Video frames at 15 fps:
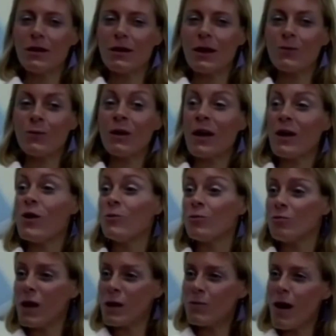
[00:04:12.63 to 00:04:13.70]
And when I
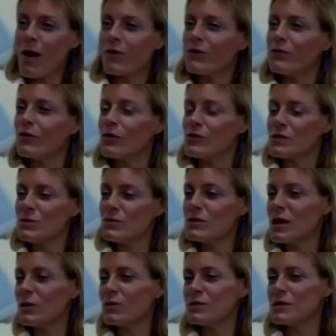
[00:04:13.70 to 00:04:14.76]
opened my mouth, of course, he was
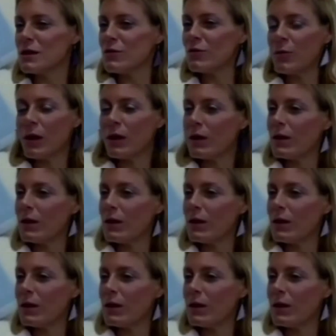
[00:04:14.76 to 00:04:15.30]
able to give me